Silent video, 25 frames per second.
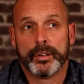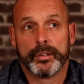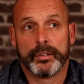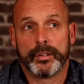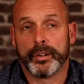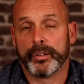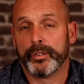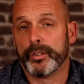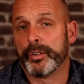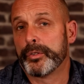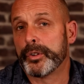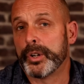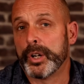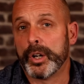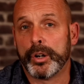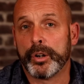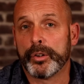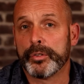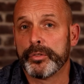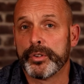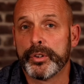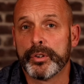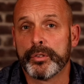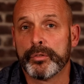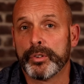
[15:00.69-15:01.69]
there is
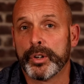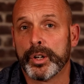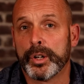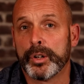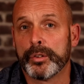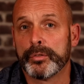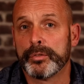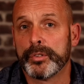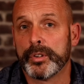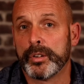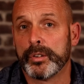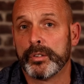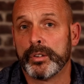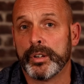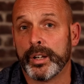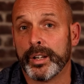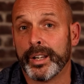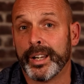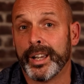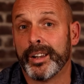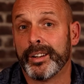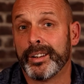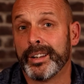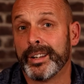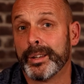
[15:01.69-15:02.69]
cost involved in, in
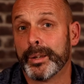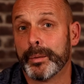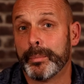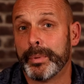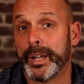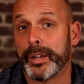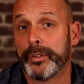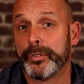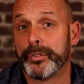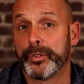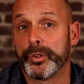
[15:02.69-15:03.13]
getting the best